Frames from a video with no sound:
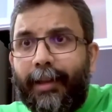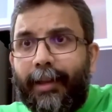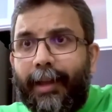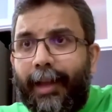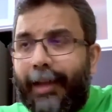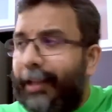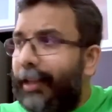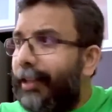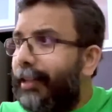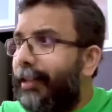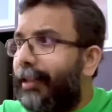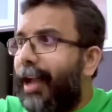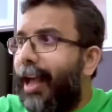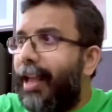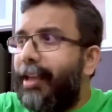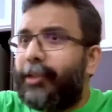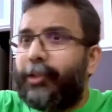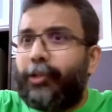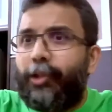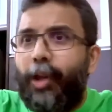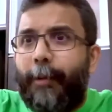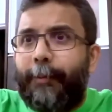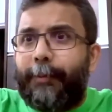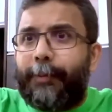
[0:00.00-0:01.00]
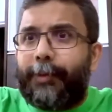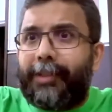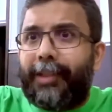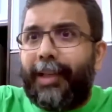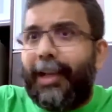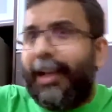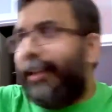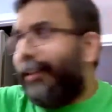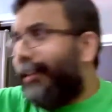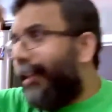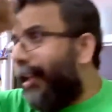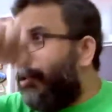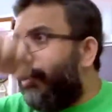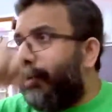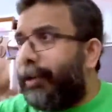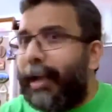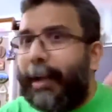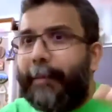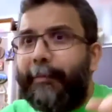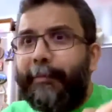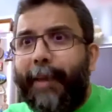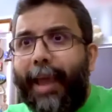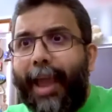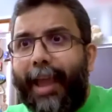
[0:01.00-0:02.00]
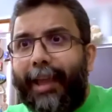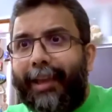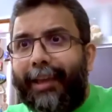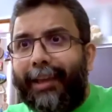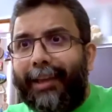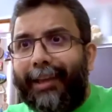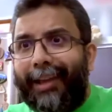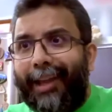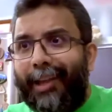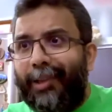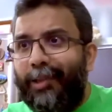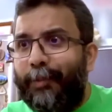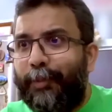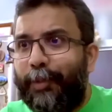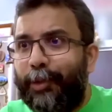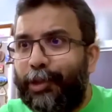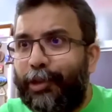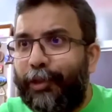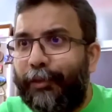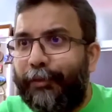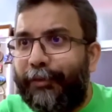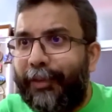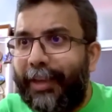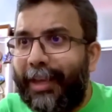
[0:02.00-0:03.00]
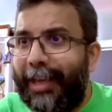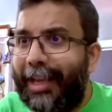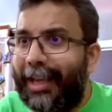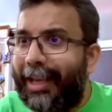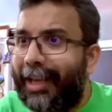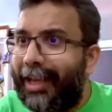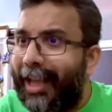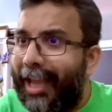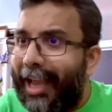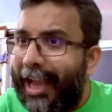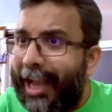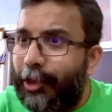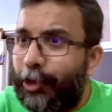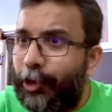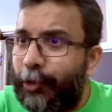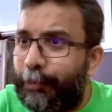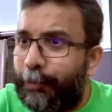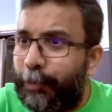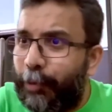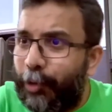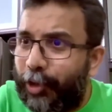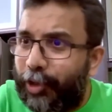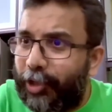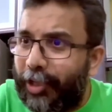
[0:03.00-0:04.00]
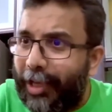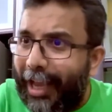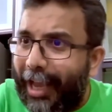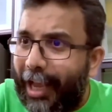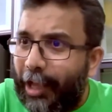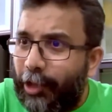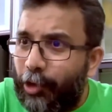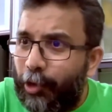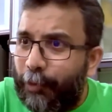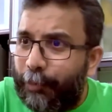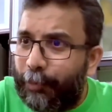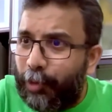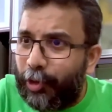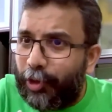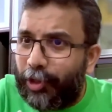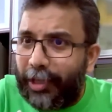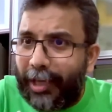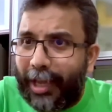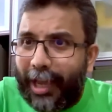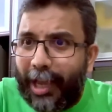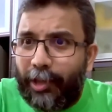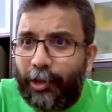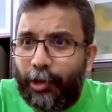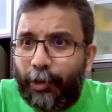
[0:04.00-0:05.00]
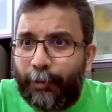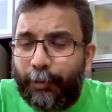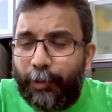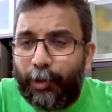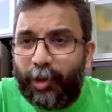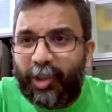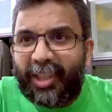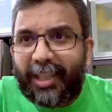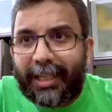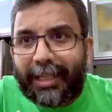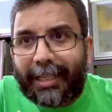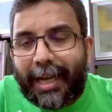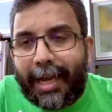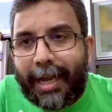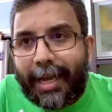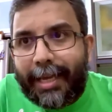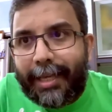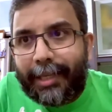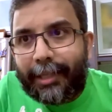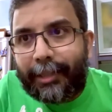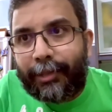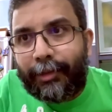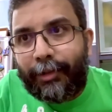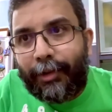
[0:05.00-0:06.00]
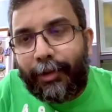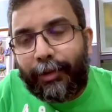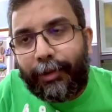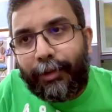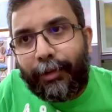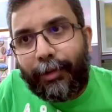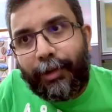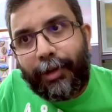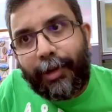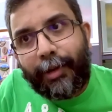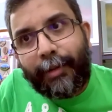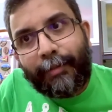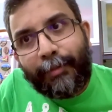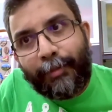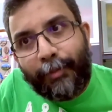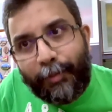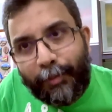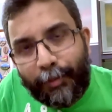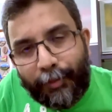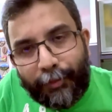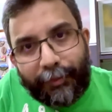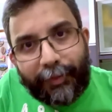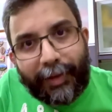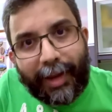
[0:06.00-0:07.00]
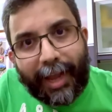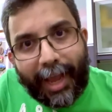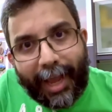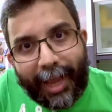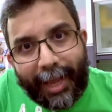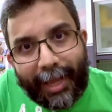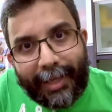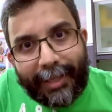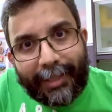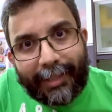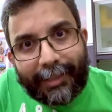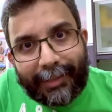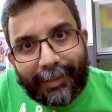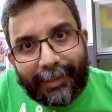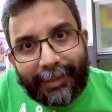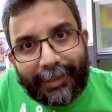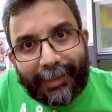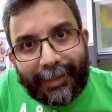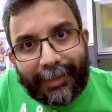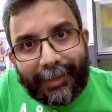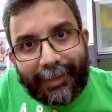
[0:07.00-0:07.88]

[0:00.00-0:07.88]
And then the car stops. Then you come back, and you put your finger, and you push, and you push, and you push. The car is not going to move, guys.